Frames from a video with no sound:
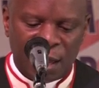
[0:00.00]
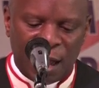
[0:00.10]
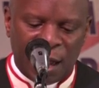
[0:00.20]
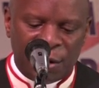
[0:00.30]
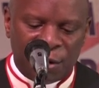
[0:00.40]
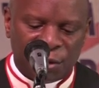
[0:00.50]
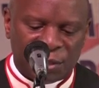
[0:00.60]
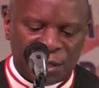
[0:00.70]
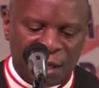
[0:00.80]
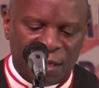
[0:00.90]
and
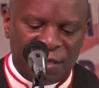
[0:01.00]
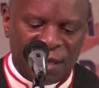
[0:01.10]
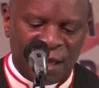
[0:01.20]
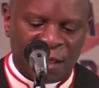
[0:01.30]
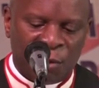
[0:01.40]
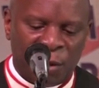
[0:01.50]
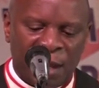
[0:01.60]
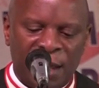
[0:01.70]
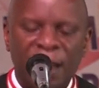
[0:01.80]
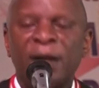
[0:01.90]
not the other
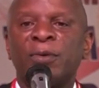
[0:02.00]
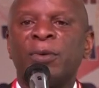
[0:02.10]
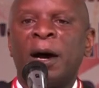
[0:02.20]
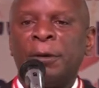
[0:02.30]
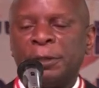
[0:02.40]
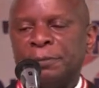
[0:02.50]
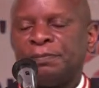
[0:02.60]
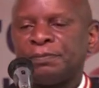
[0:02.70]
way round.